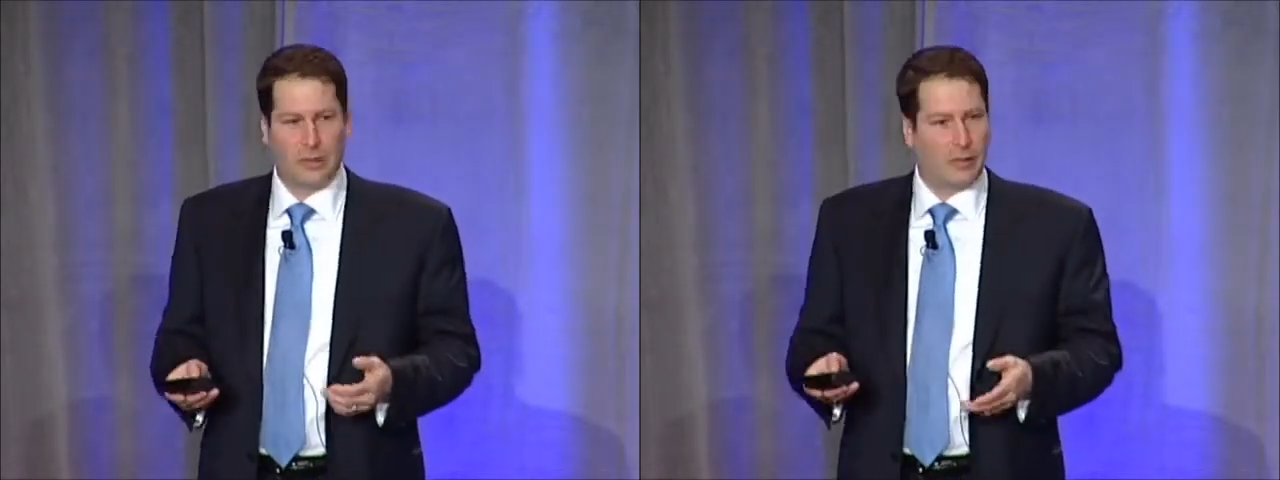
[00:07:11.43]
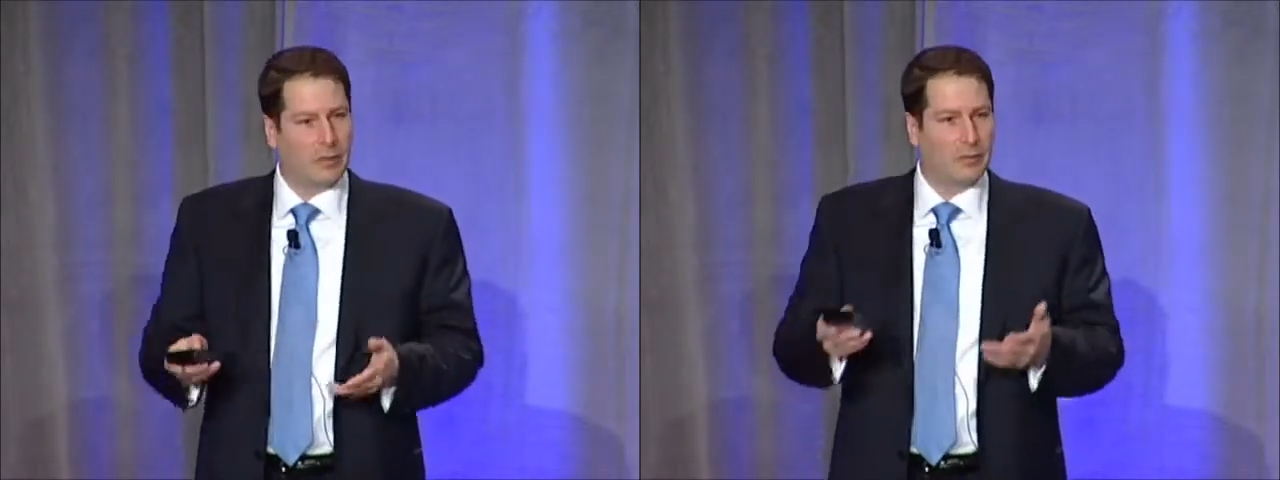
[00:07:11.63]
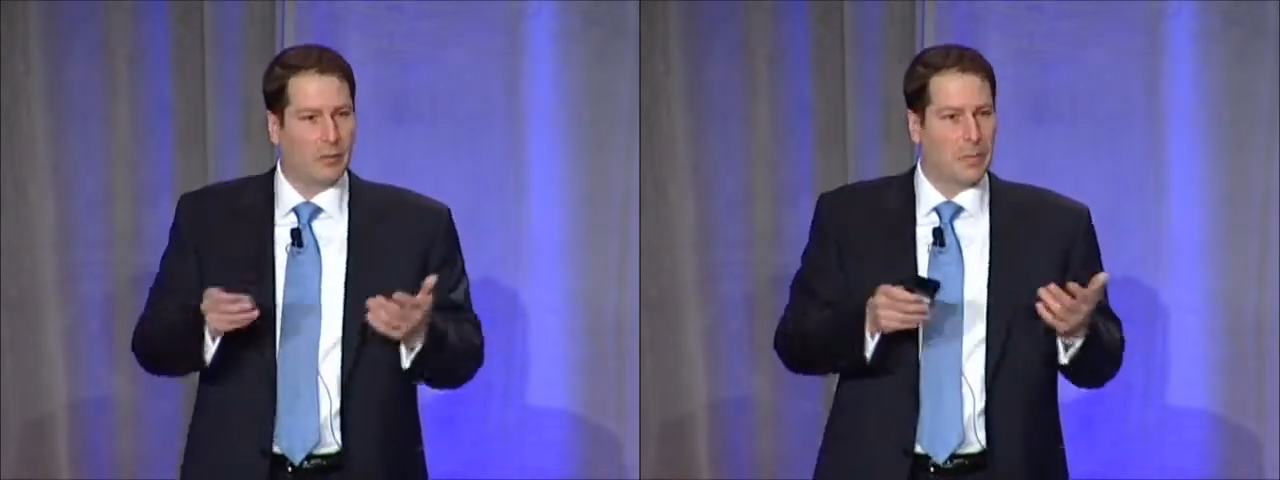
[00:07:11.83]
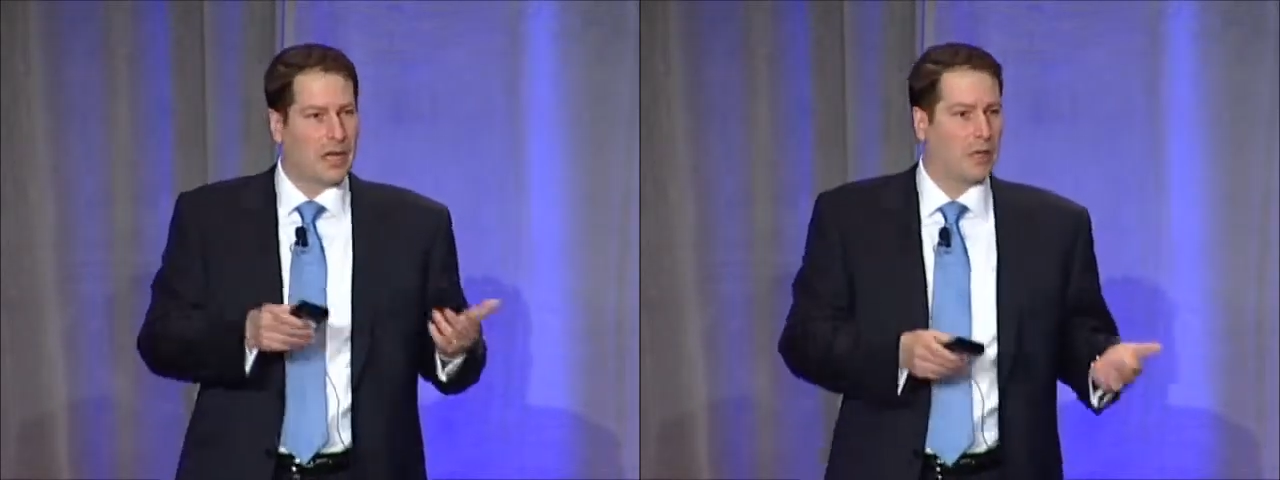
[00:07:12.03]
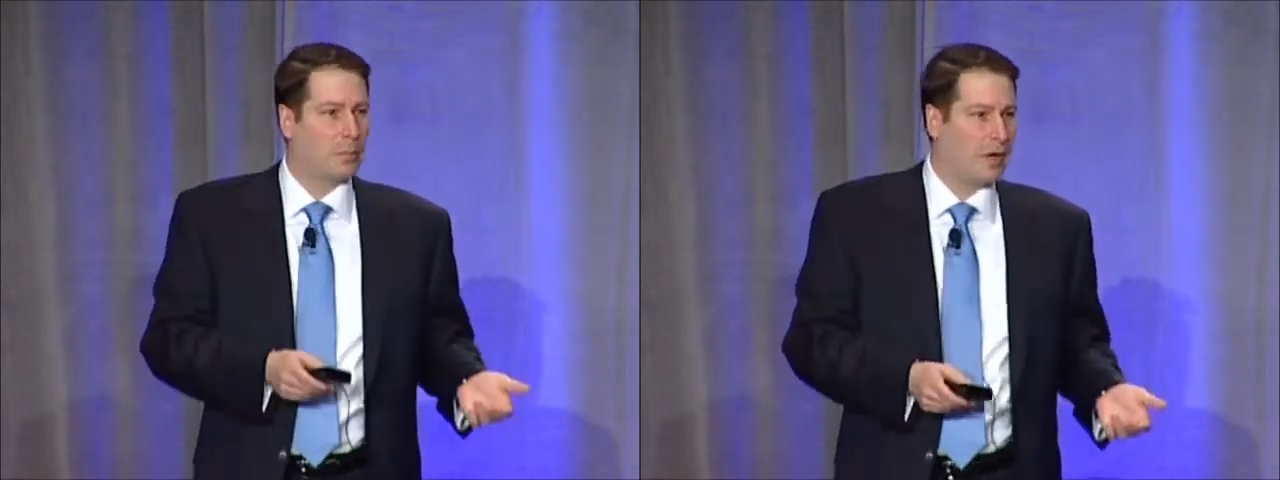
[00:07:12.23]
everything from
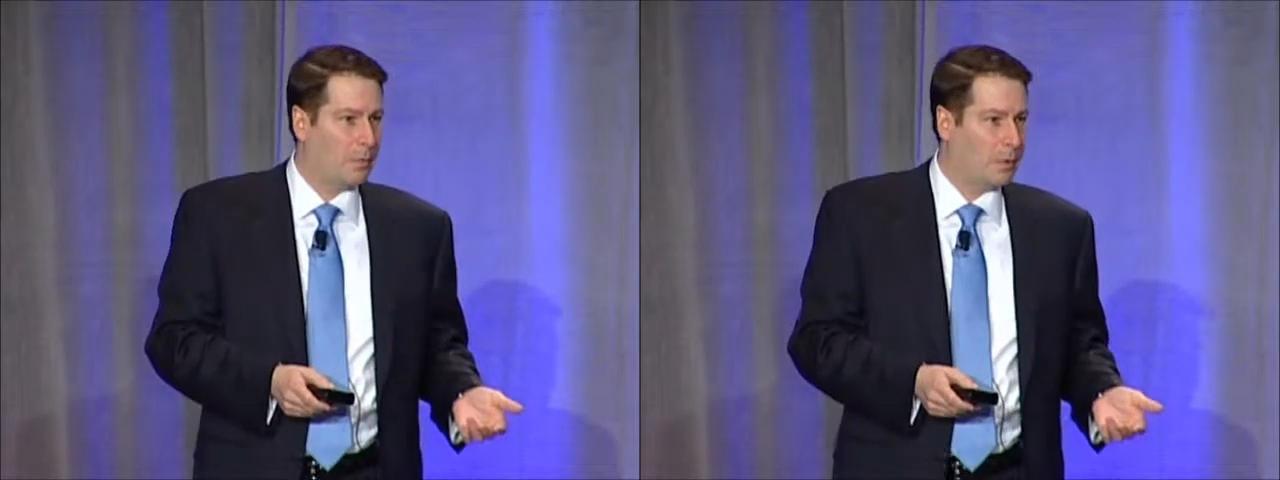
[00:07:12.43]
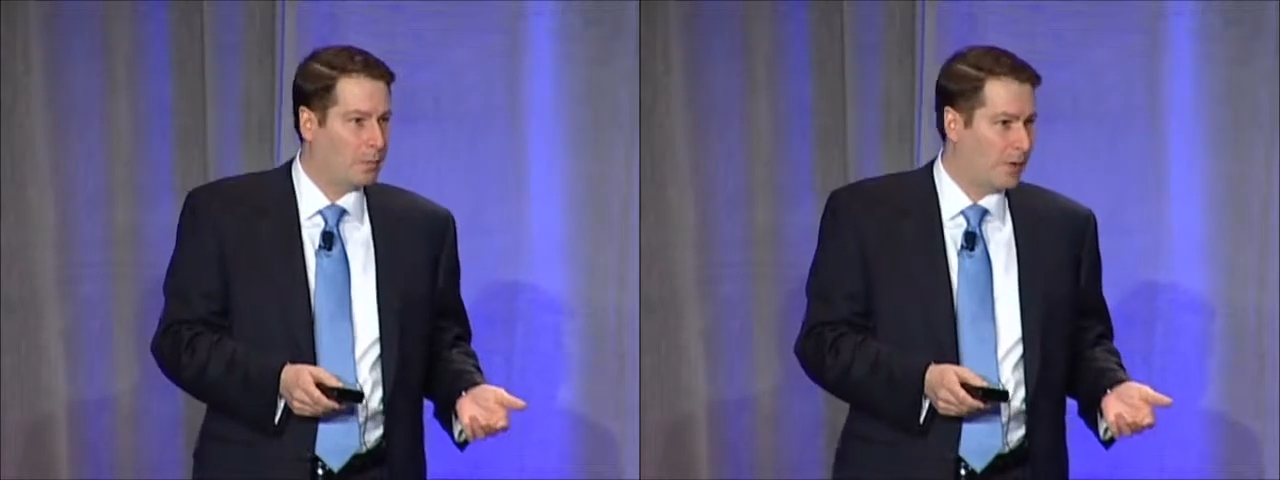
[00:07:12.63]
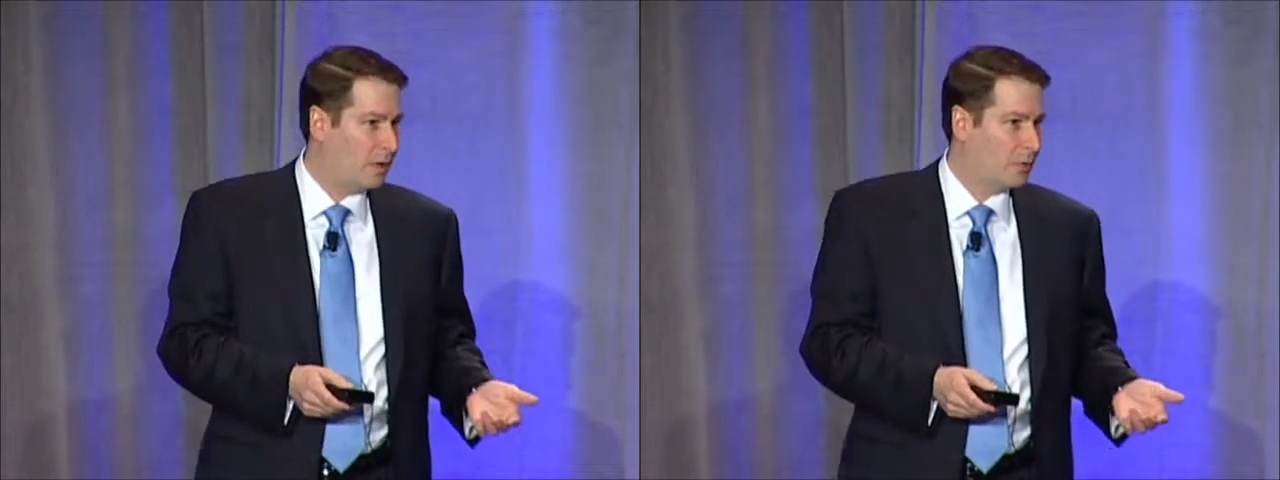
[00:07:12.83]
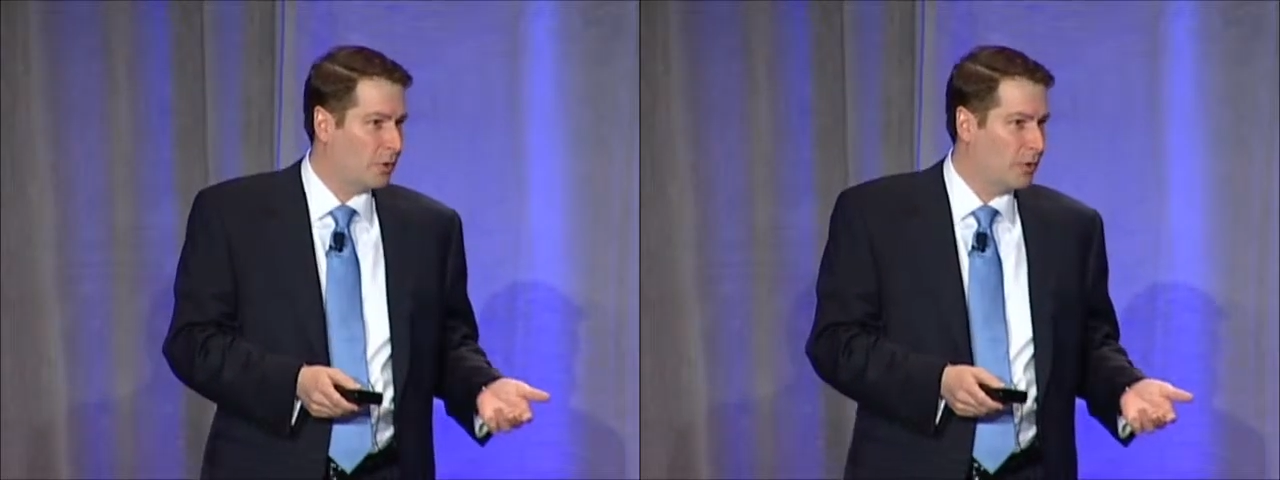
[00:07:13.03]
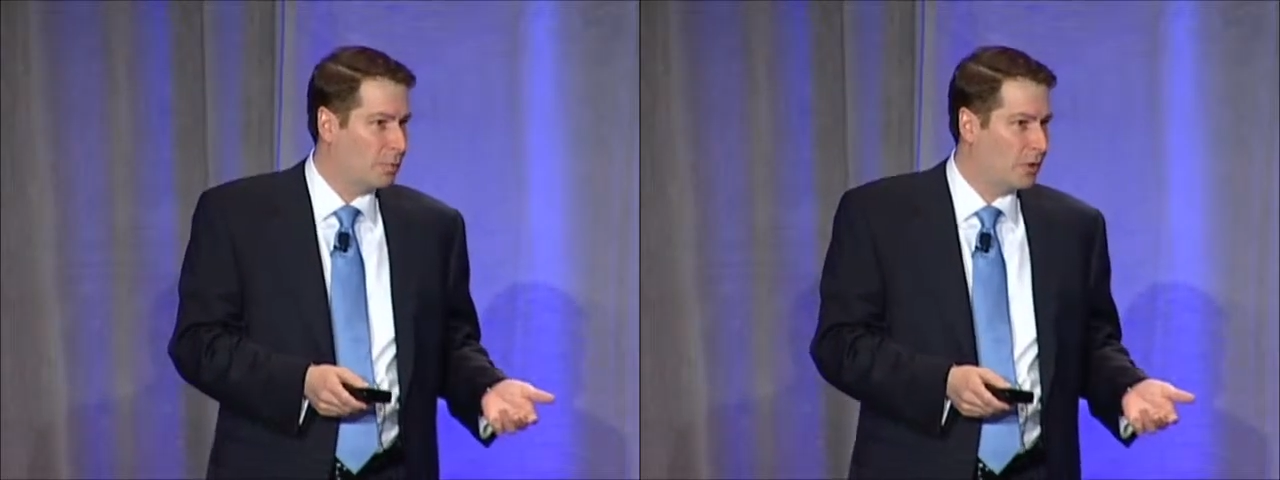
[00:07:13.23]
making paper
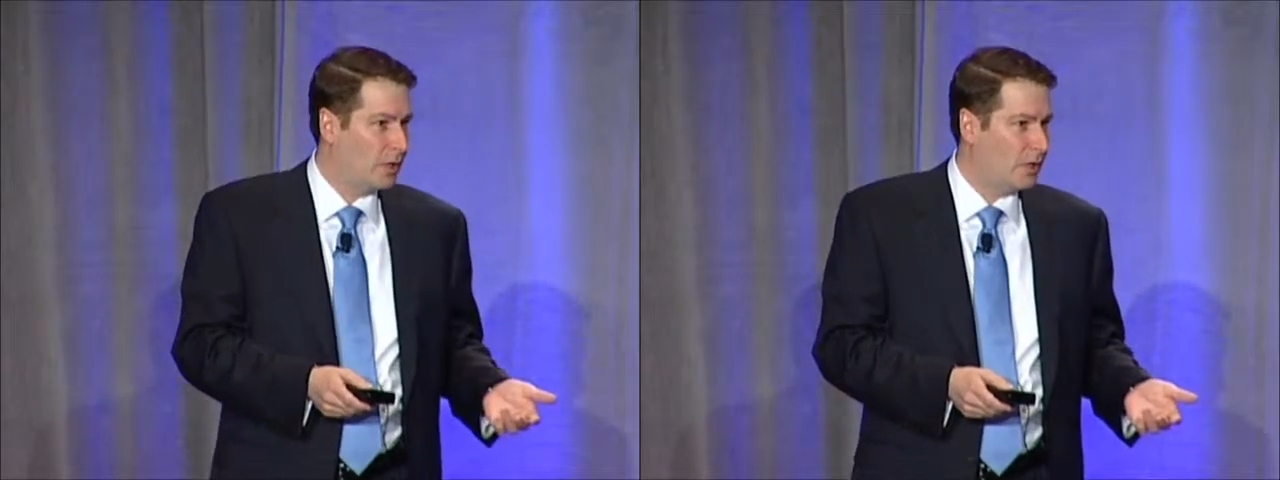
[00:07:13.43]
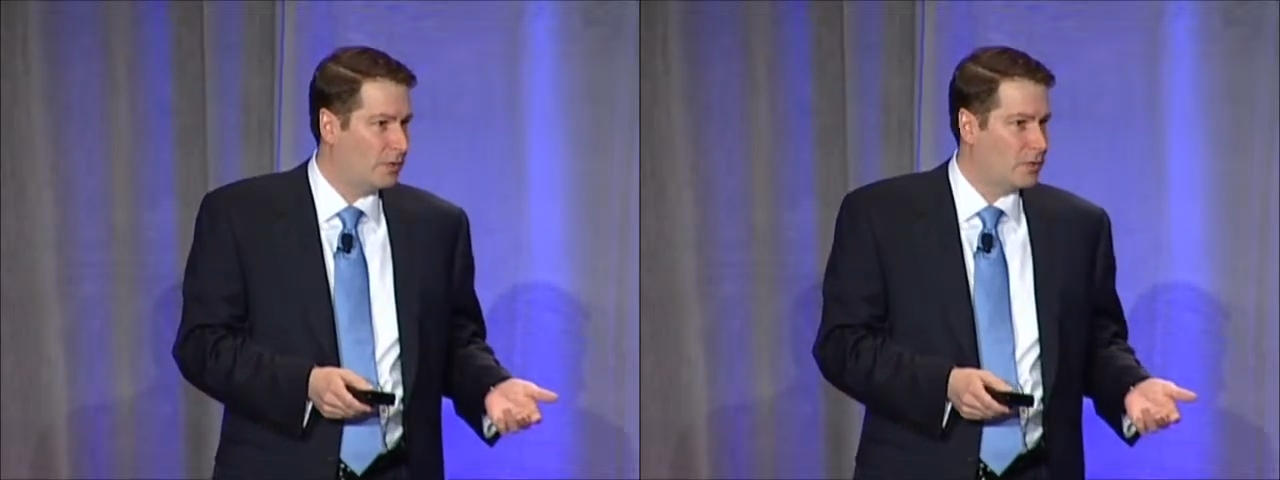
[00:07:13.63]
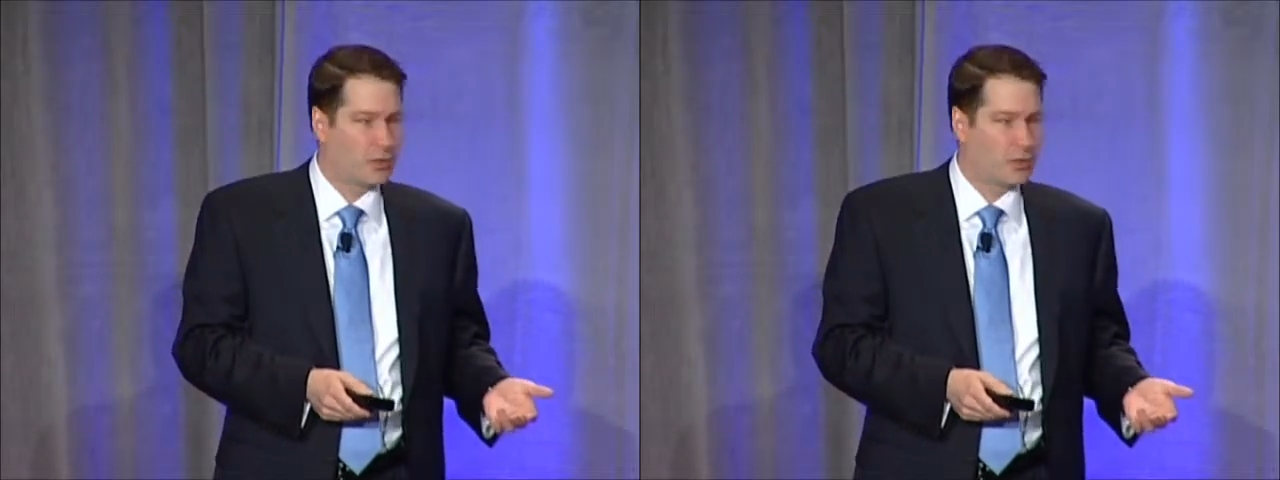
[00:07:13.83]
airplanes